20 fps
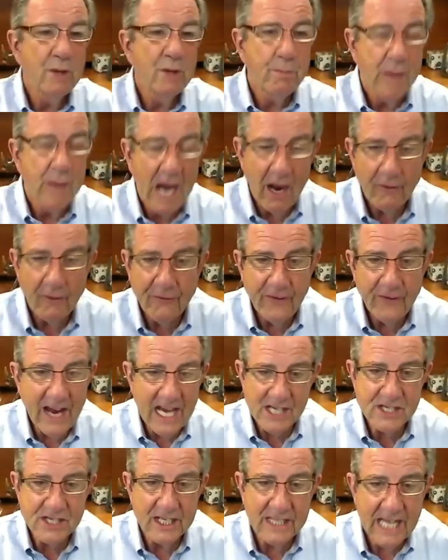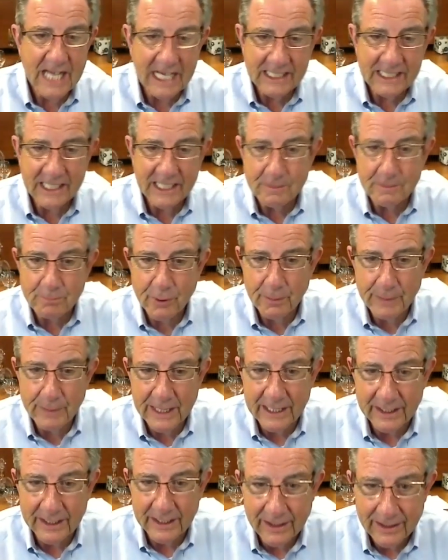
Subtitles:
How fast did that get permitted?